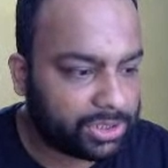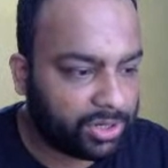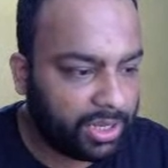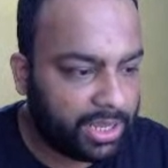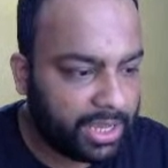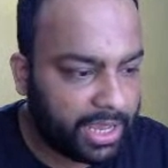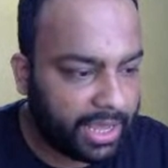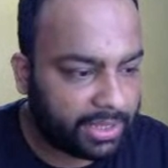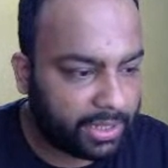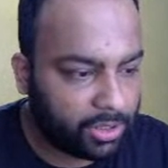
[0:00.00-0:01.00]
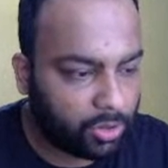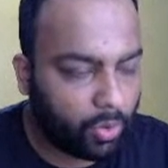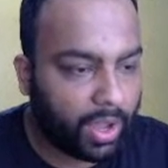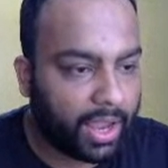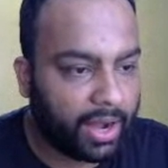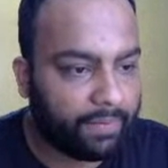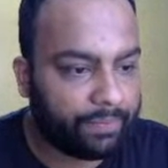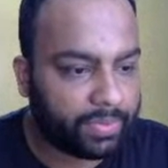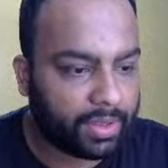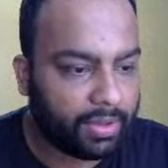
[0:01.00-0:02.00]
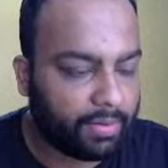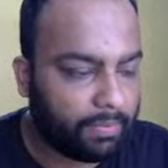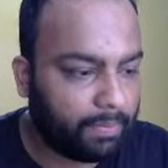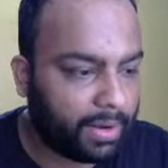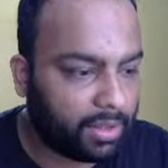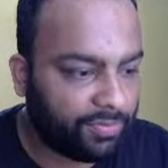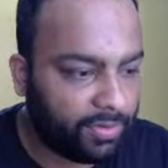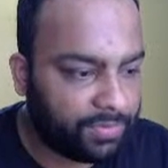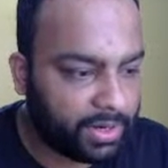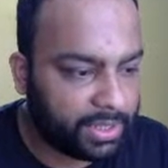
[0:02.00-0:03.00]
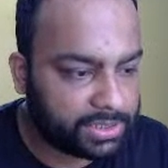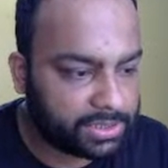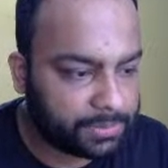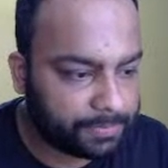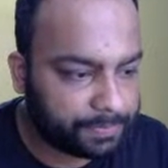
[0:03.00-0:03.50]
3s square plus 15s